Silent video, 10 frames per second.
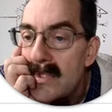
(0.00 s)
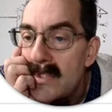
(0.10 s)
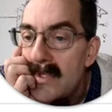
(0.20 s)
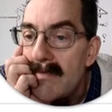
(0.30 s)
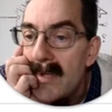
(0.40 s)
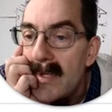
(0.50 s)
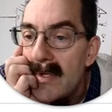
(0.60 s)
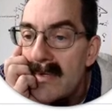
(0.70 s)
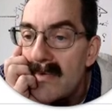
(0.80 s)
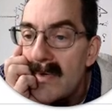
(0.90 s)
should have been
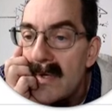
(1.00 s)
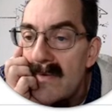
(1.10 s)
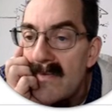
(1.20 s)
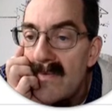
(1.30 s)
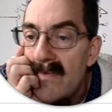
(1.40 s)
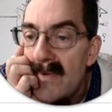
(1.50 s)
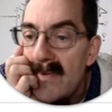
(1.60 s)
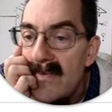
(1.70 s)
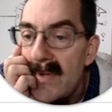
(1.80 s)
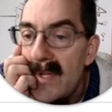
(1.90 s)

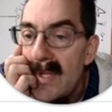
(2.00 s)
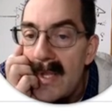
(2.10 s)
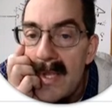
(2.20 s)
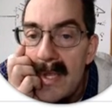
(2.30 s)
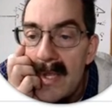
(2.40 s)
1250.